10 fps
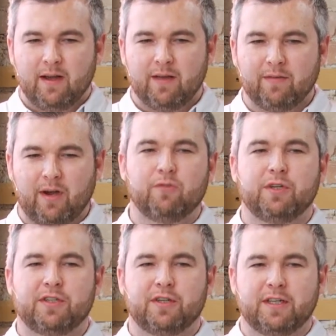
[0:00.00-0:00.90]
I
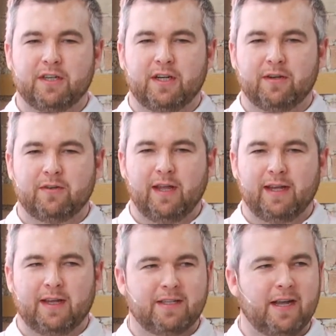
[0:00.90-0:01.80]
recently started
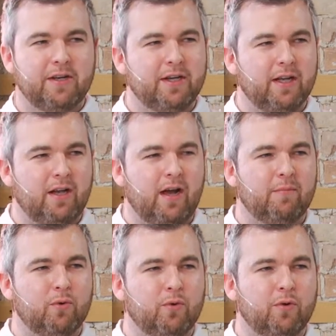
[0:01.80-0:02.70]
attending a
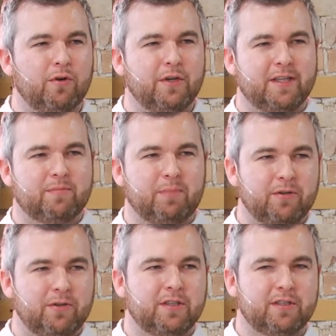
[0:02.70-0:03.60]
lot more
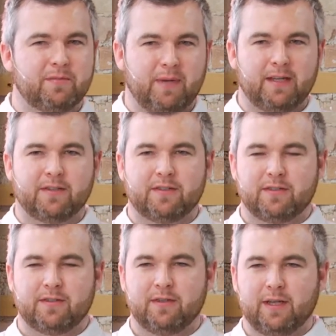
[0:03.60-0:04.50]

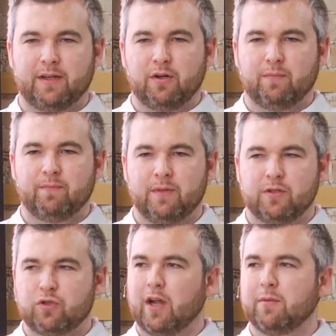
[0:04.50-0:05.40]
experience-based,
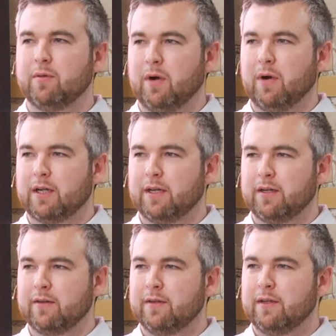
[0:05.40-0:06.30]
tribal
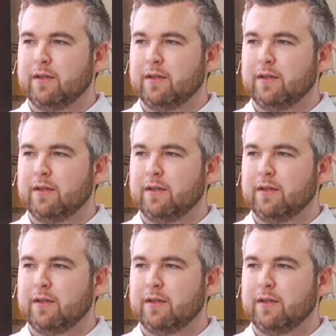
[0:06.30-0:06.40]
marketing